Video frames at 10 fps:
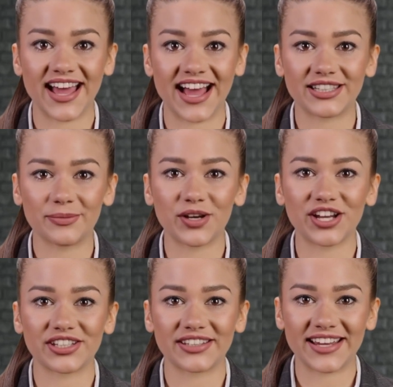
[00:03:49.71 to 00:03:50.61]

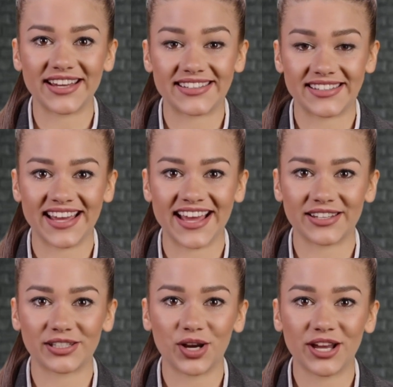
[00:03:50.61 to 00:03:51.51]
expiration dates,
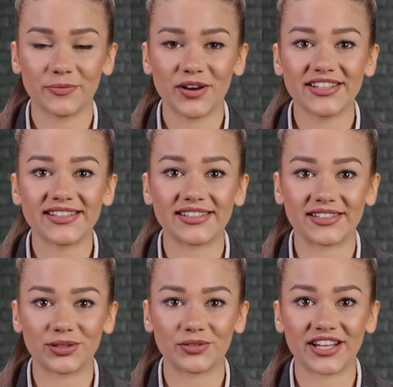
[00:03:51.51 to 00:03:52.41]
and strike prices
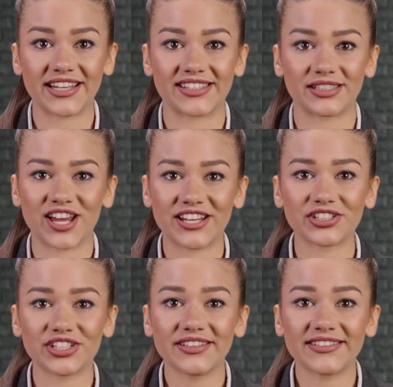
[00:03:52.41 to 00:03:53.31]
to create a
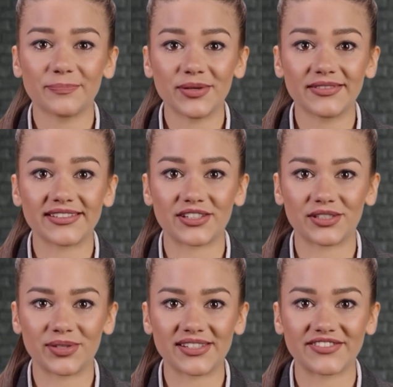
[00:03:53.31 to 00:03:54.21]
strategy that meets their
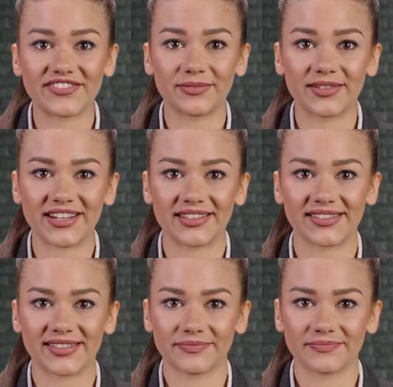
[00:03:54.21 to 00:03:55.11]
specific needs.